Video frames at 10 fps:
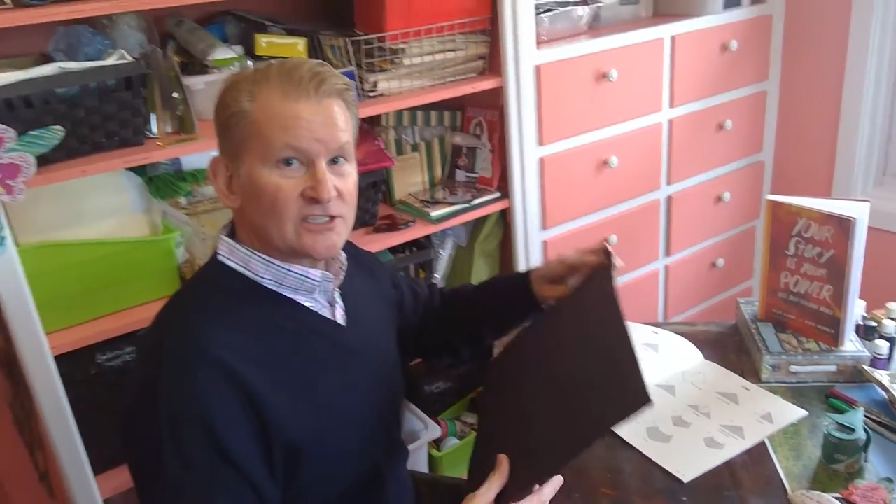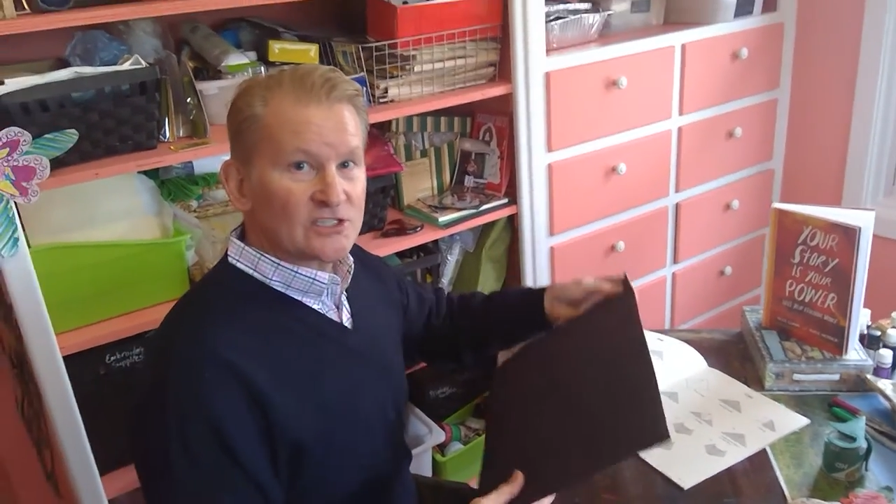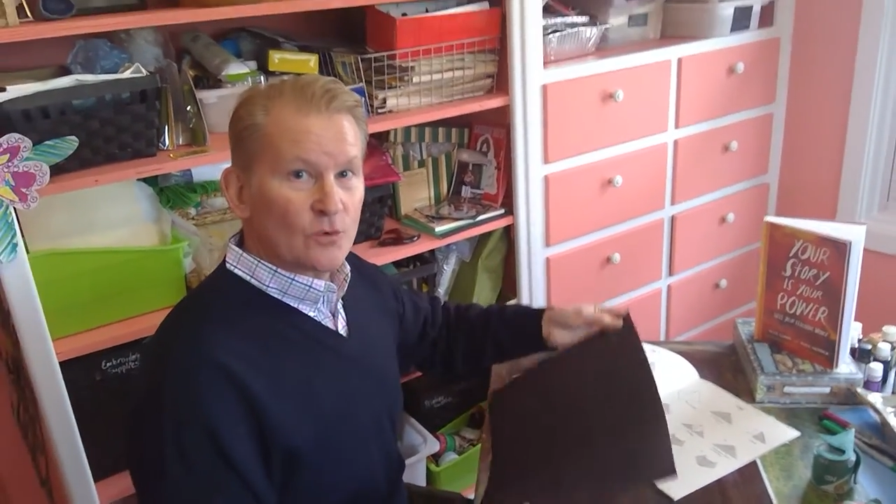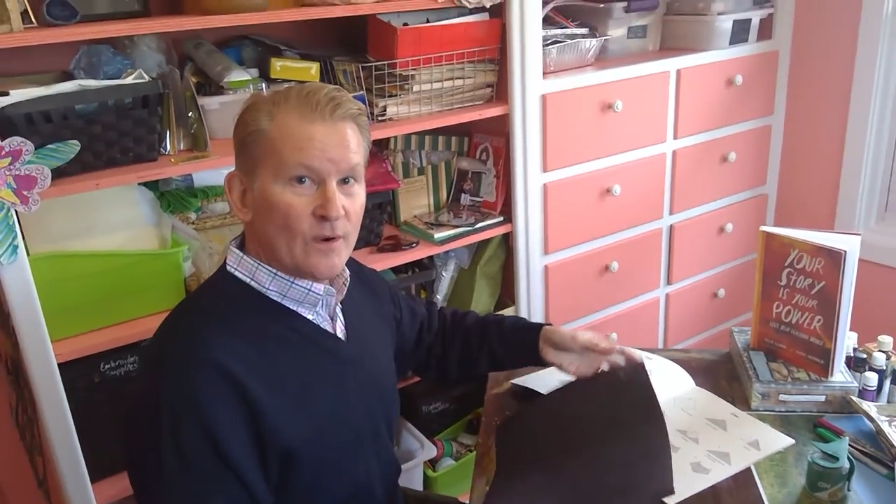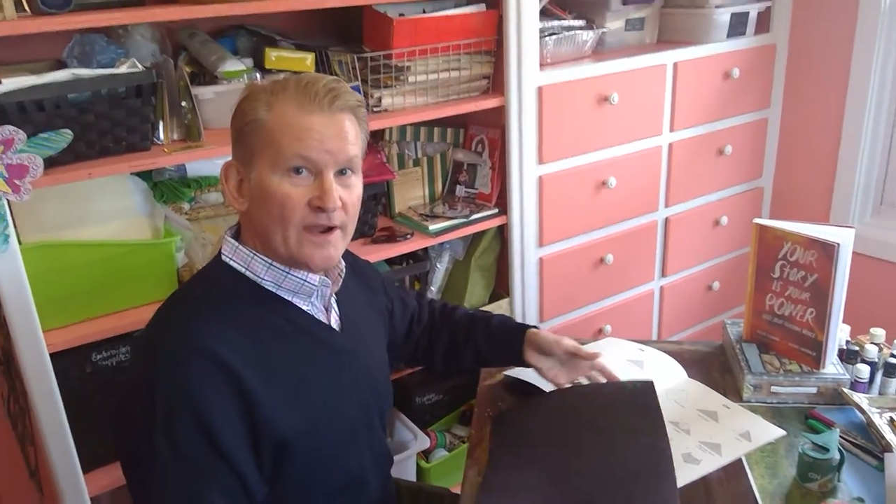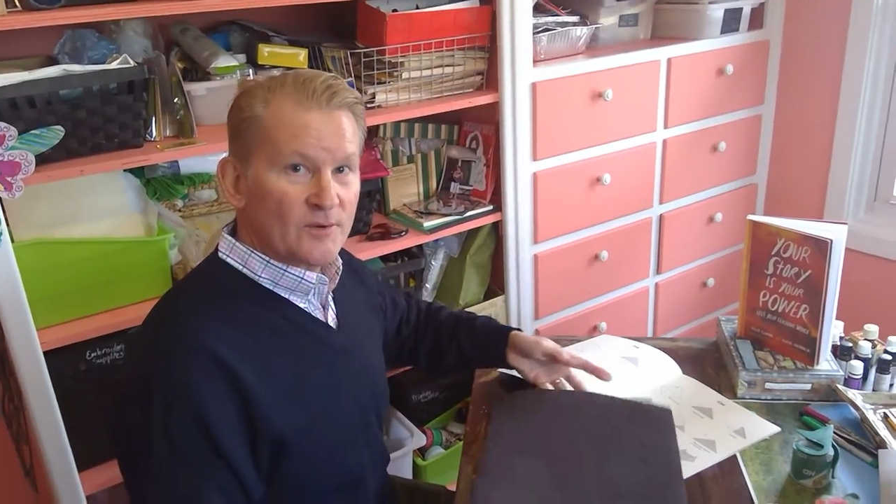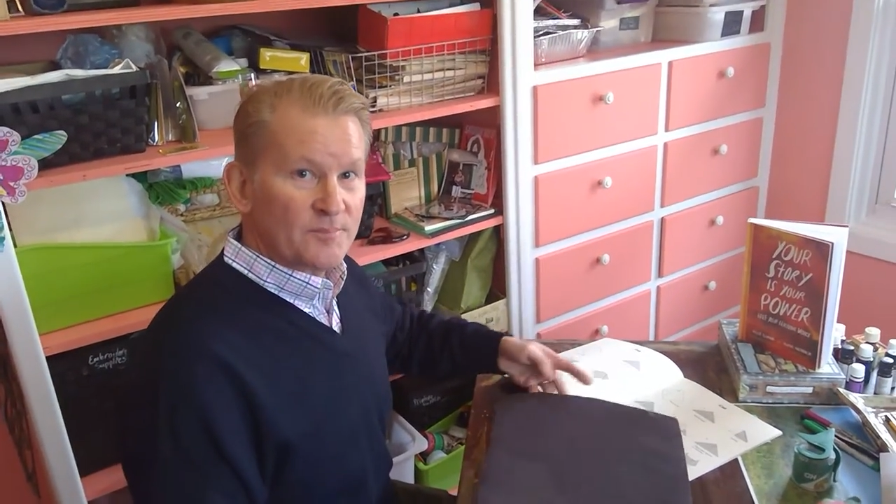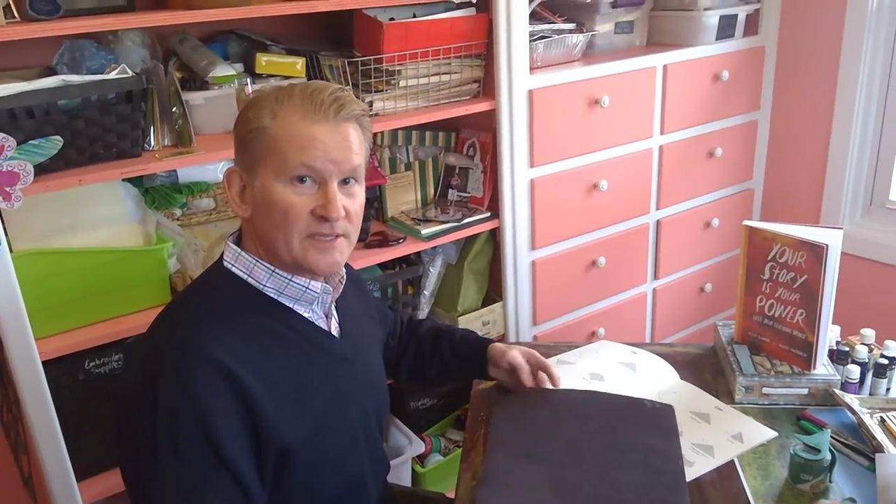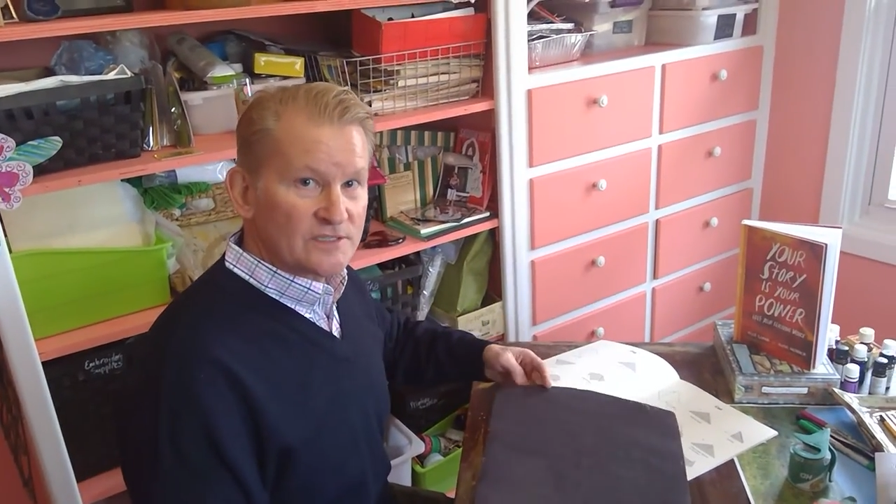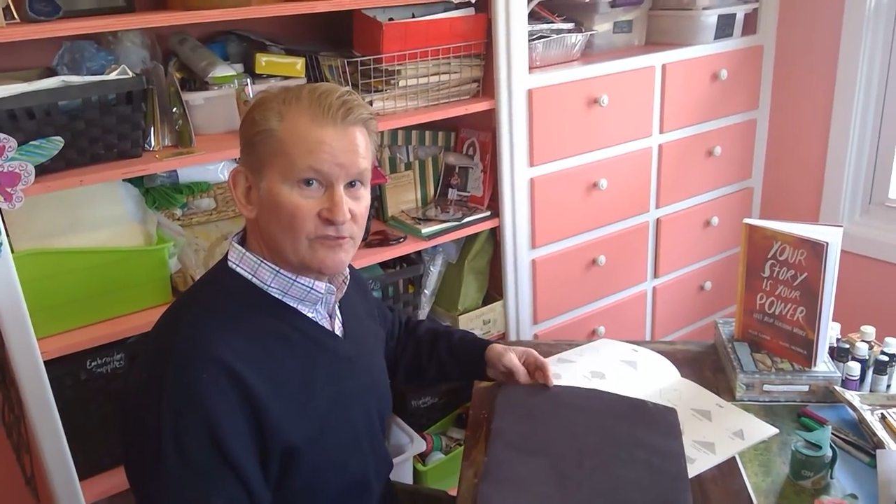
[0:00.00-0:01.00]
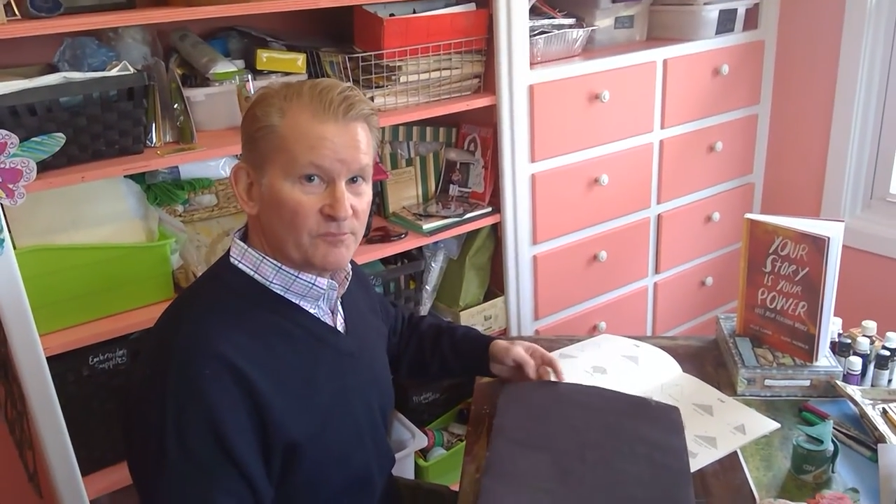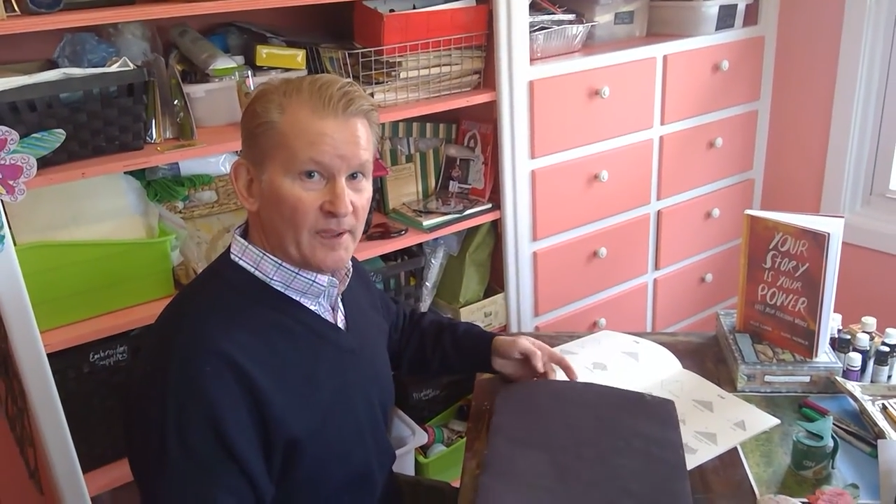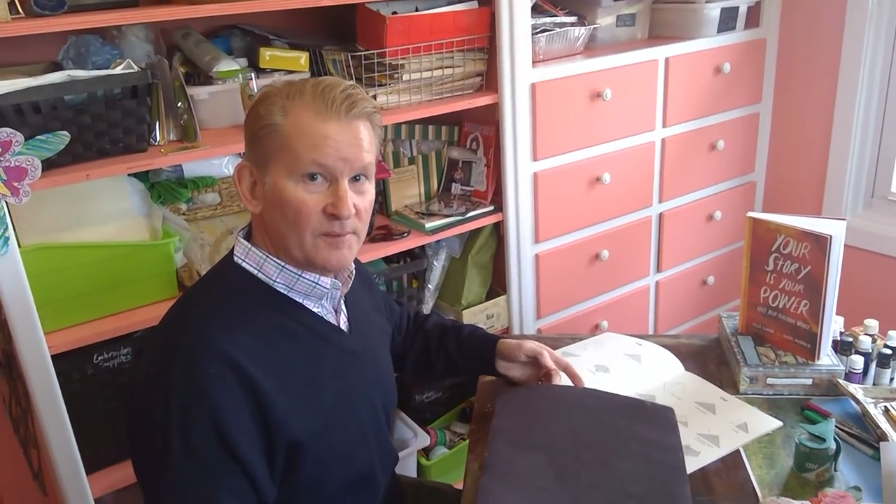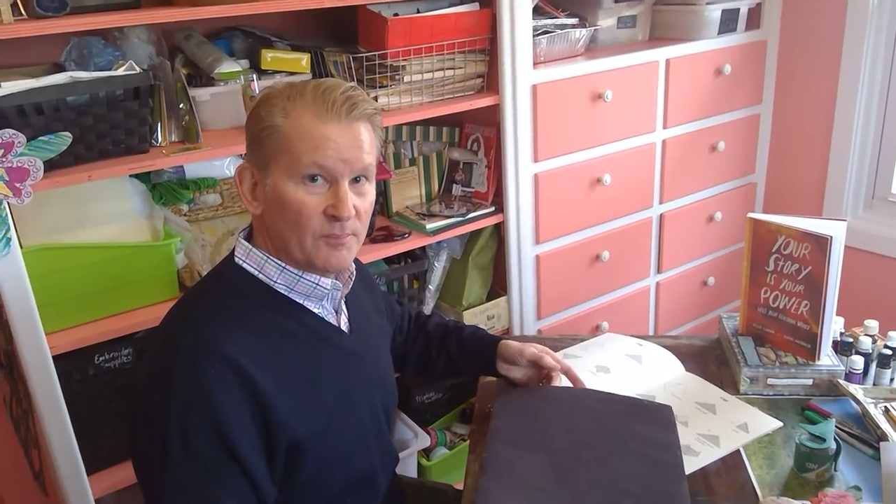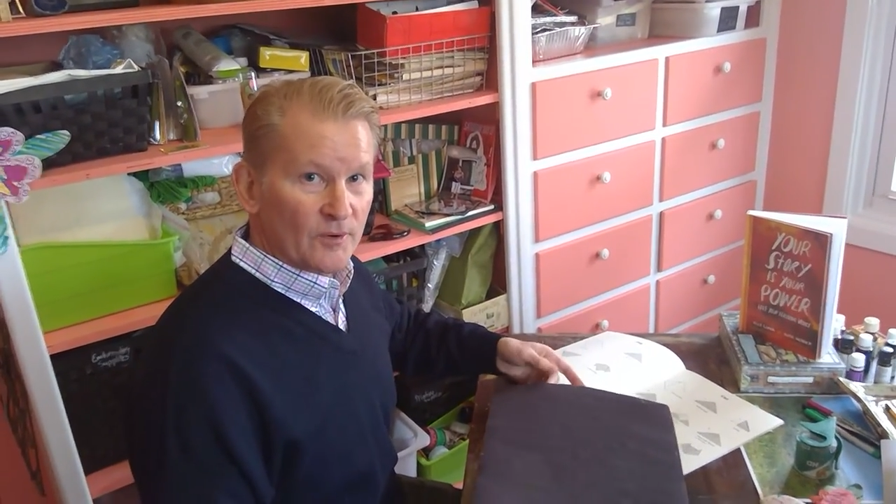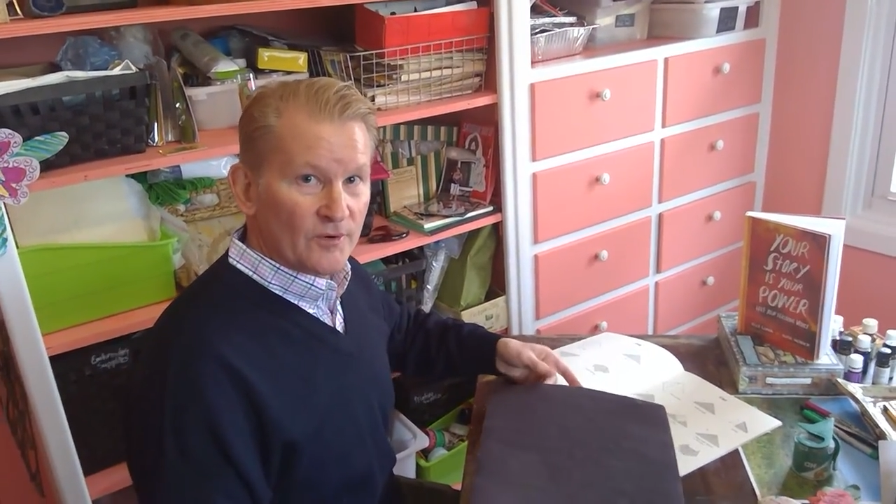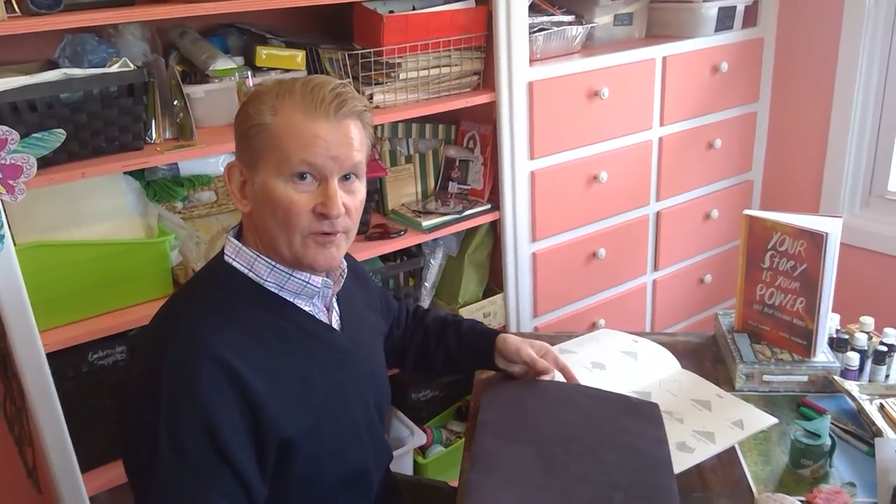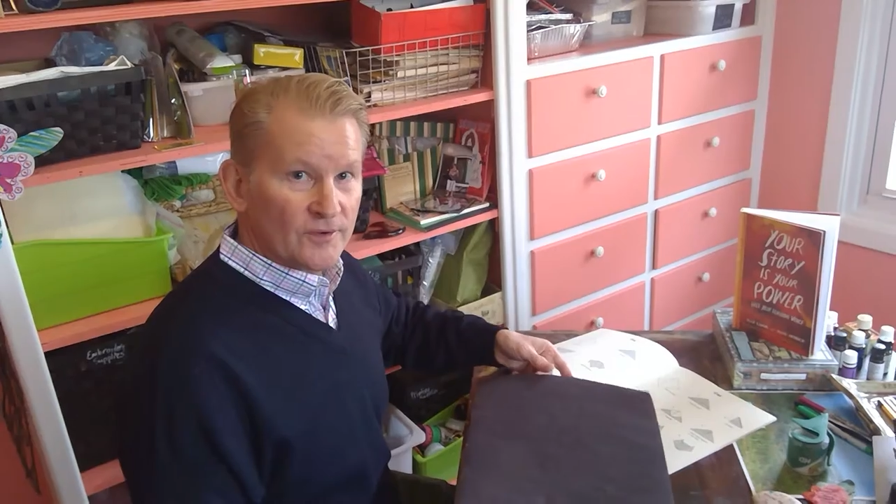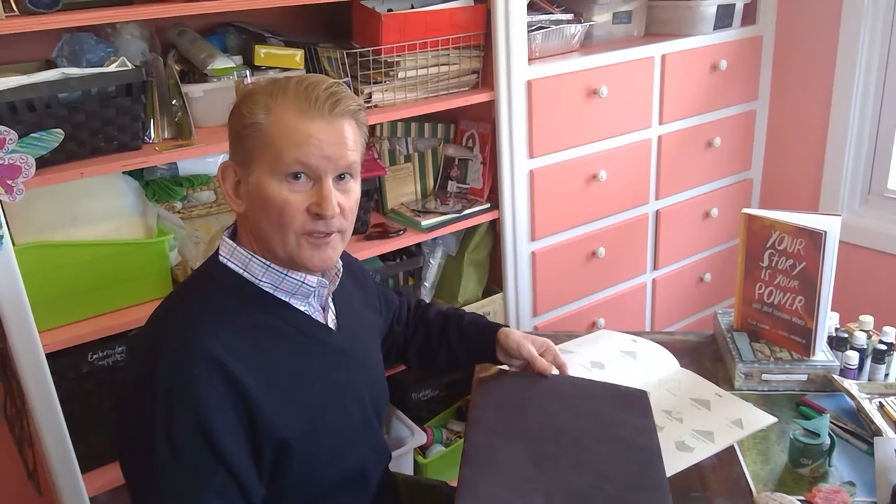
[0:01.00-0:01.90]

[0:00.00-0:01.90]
square piece of paper.